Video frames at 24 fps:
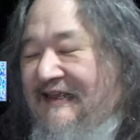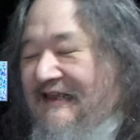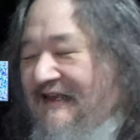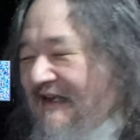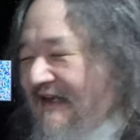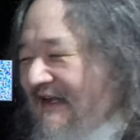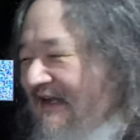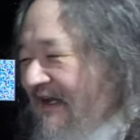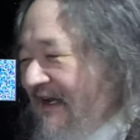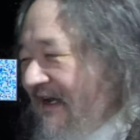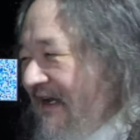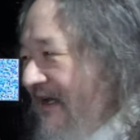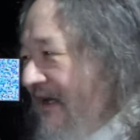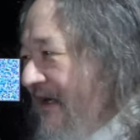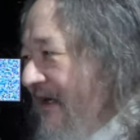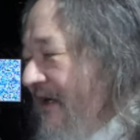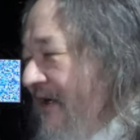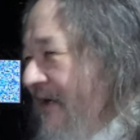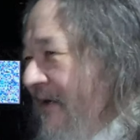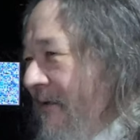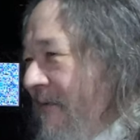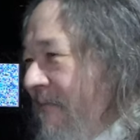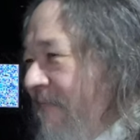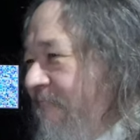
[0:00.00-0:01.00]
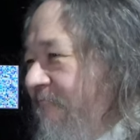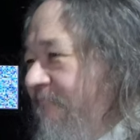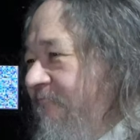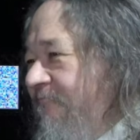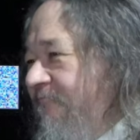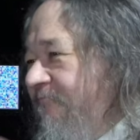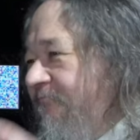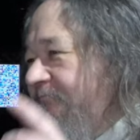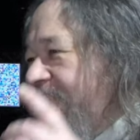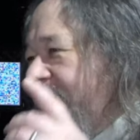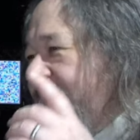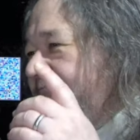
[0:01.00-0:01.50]
Uh, um,
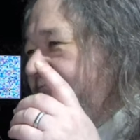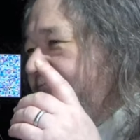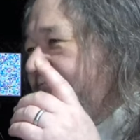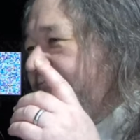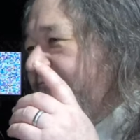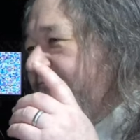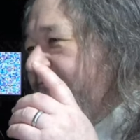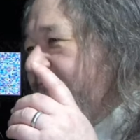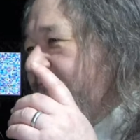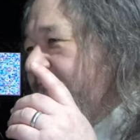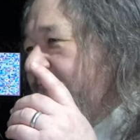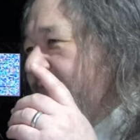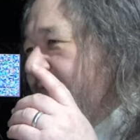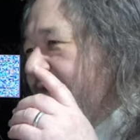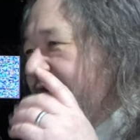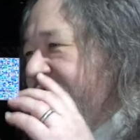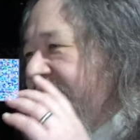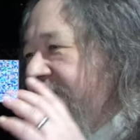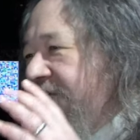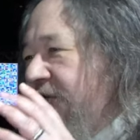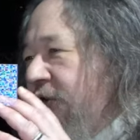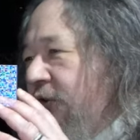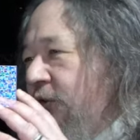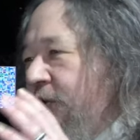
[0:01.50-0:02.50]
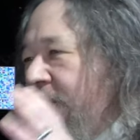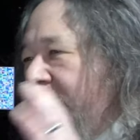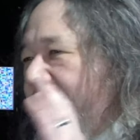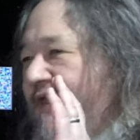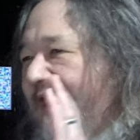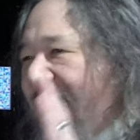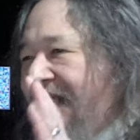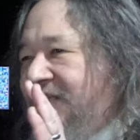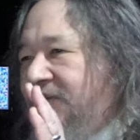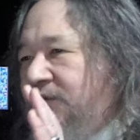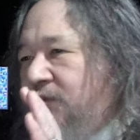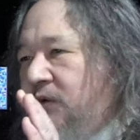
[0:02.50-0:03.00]
so
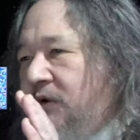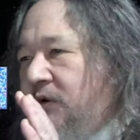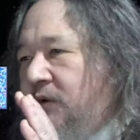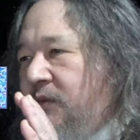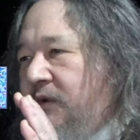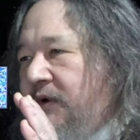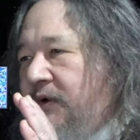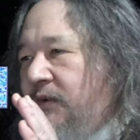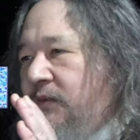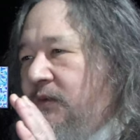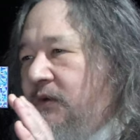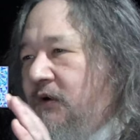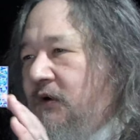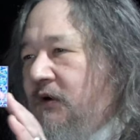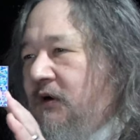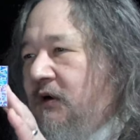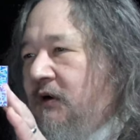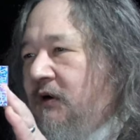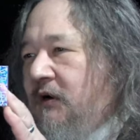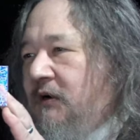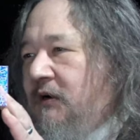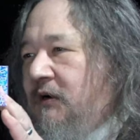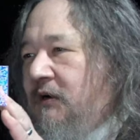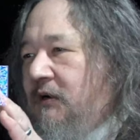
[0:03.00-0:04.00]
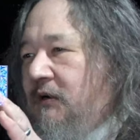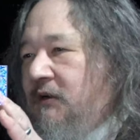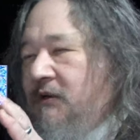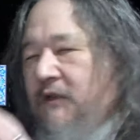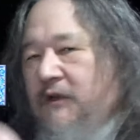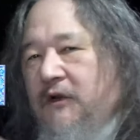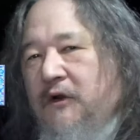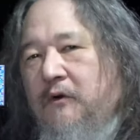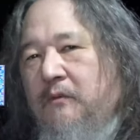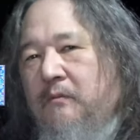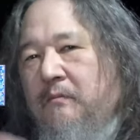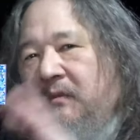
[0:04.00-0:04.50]
that's where we were you
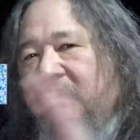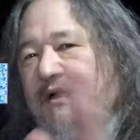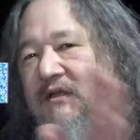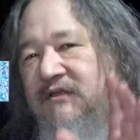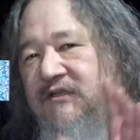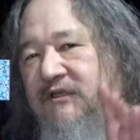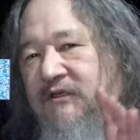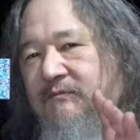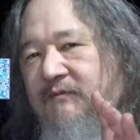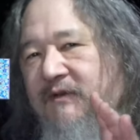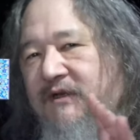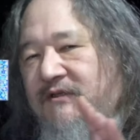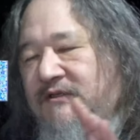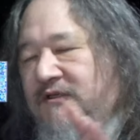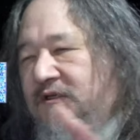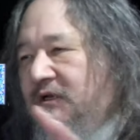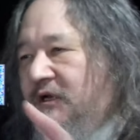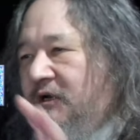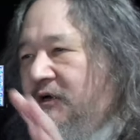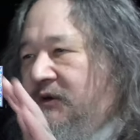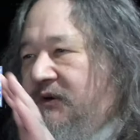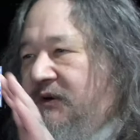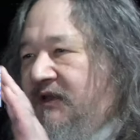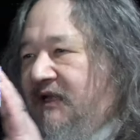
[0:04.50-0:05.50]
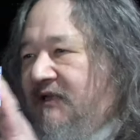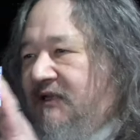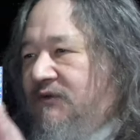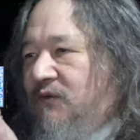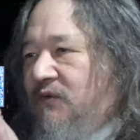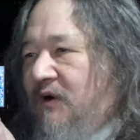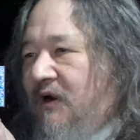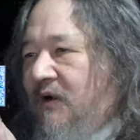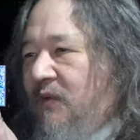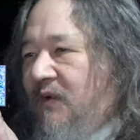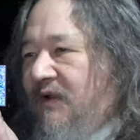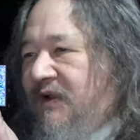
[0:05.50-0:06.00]
know months and months ago and that's
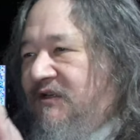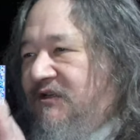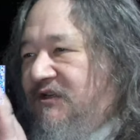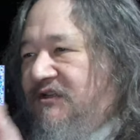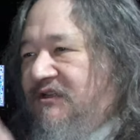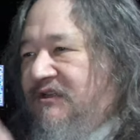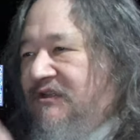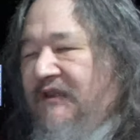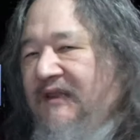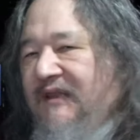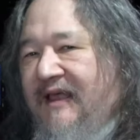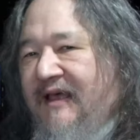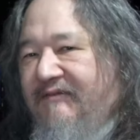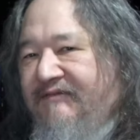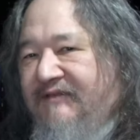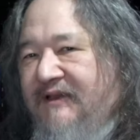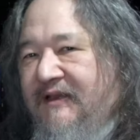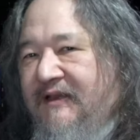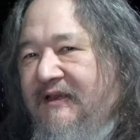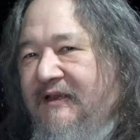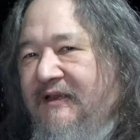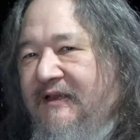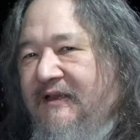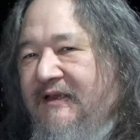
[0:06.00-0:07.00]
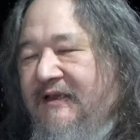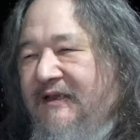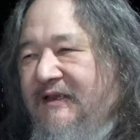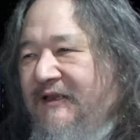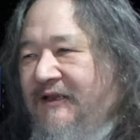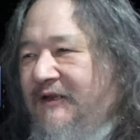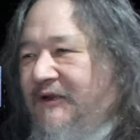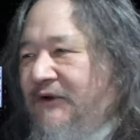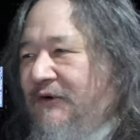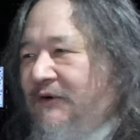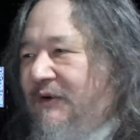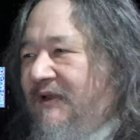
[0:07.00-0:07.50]
where i went and just left it you
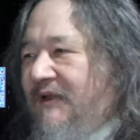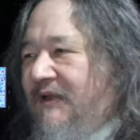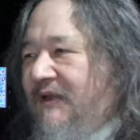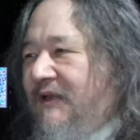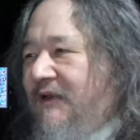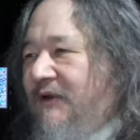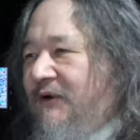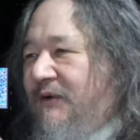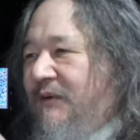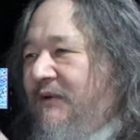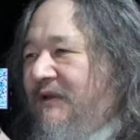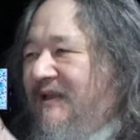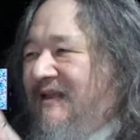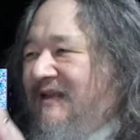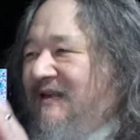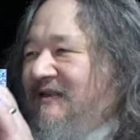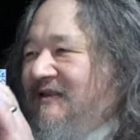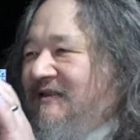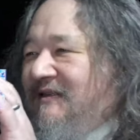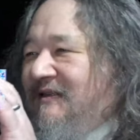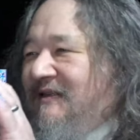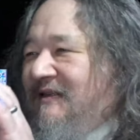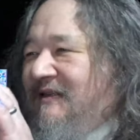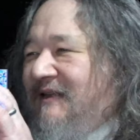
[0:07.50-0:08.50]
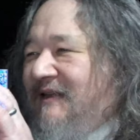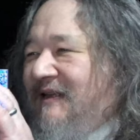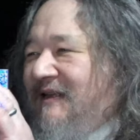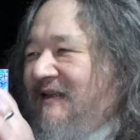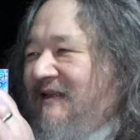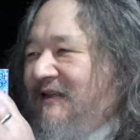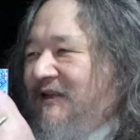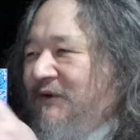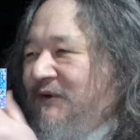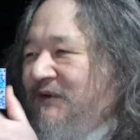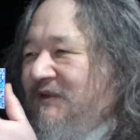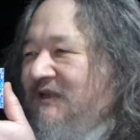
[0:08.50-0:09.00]
know it, you know because it,
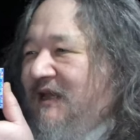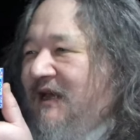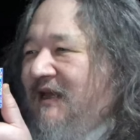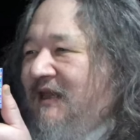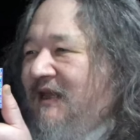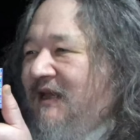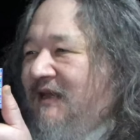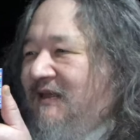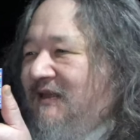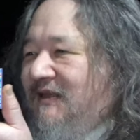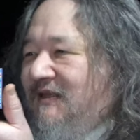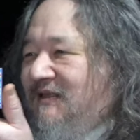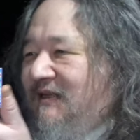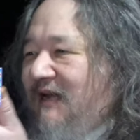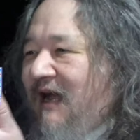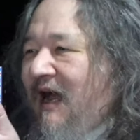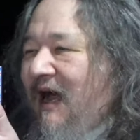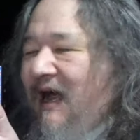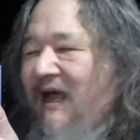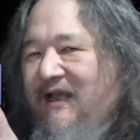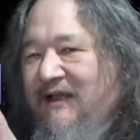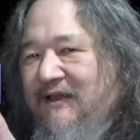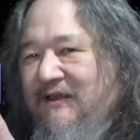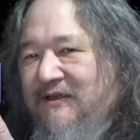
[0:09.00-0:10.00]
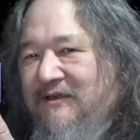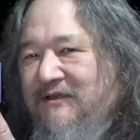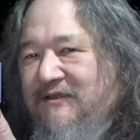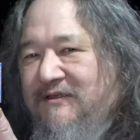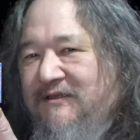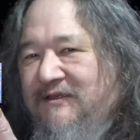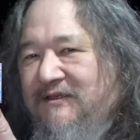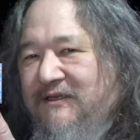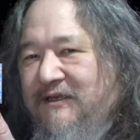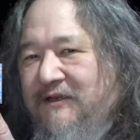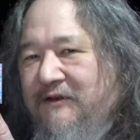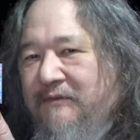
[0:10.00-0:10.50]
you know it's not like the tile is
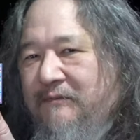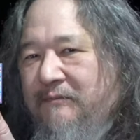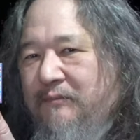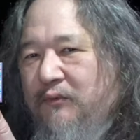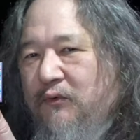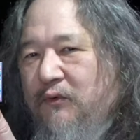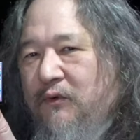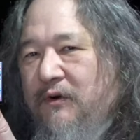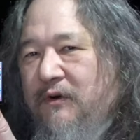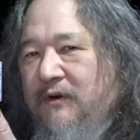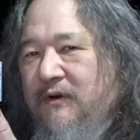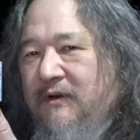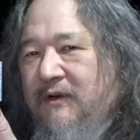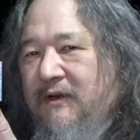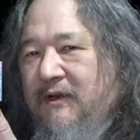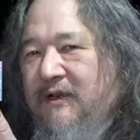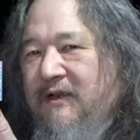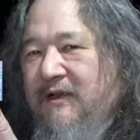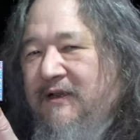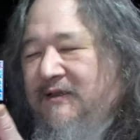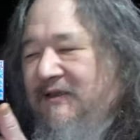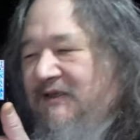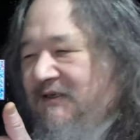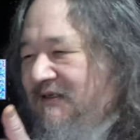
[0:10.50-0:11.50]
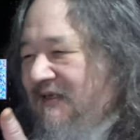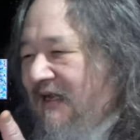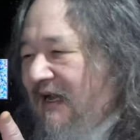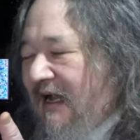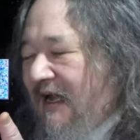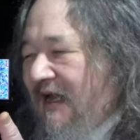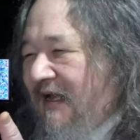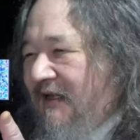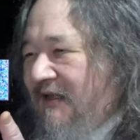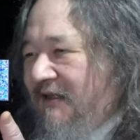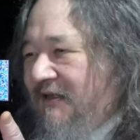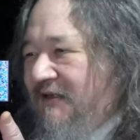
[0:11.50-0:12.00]
it's uh, important the
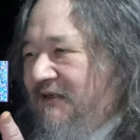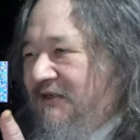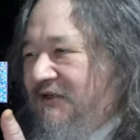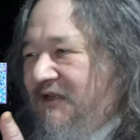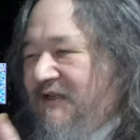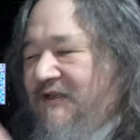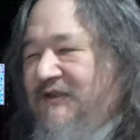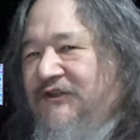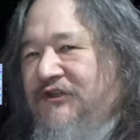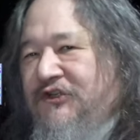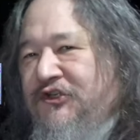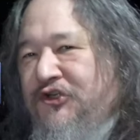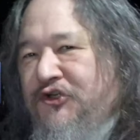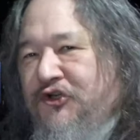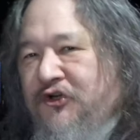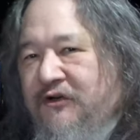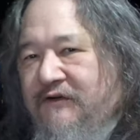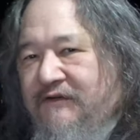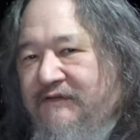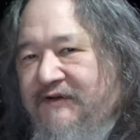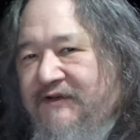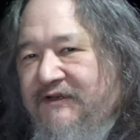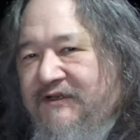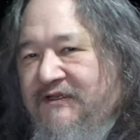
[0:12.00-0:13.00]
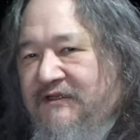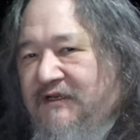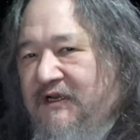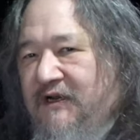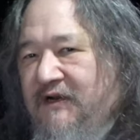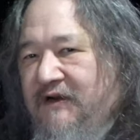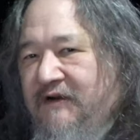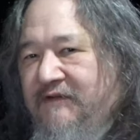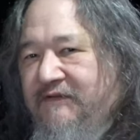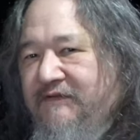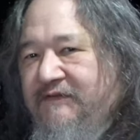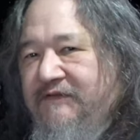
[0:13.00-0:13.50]
tile is in service
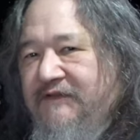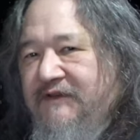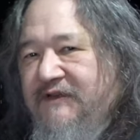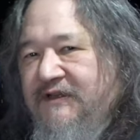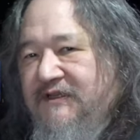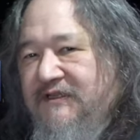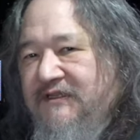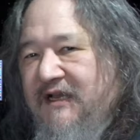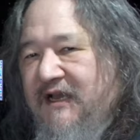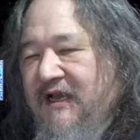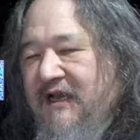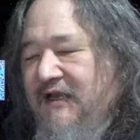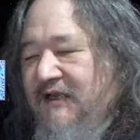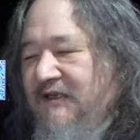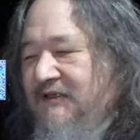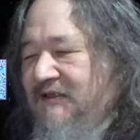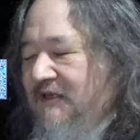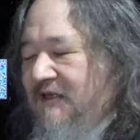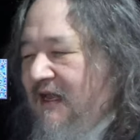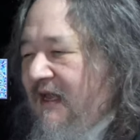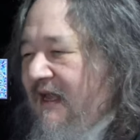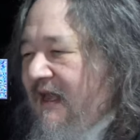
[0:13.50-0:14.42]
of the sites